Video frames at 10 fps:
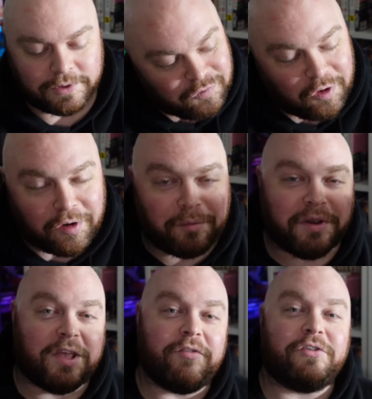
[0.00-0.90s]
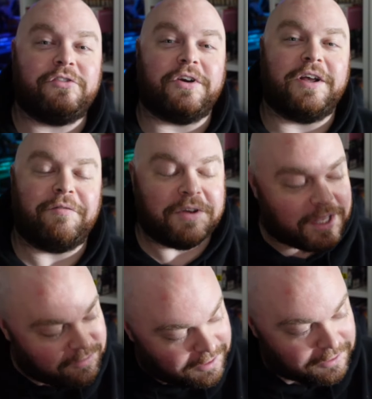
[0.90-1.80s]
So I'm gonna give it a shot. I'm gonna
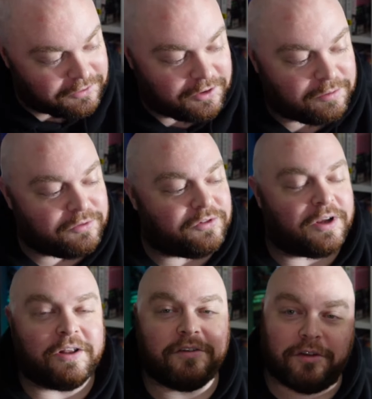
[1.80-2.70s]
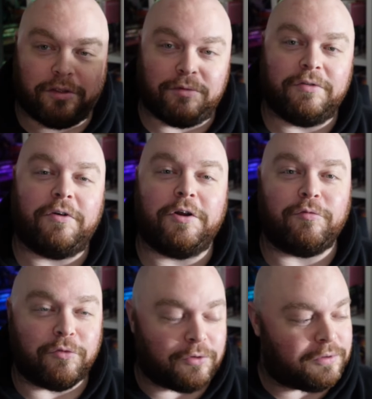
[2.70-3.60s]
give it a legitimate shot. The 3-volume
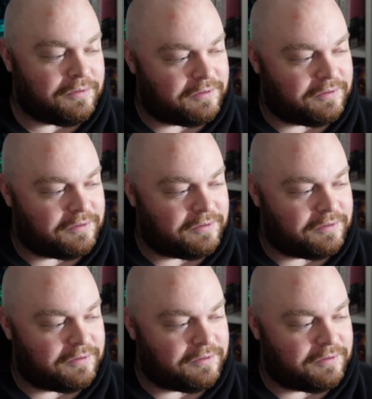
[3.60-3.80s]
rule.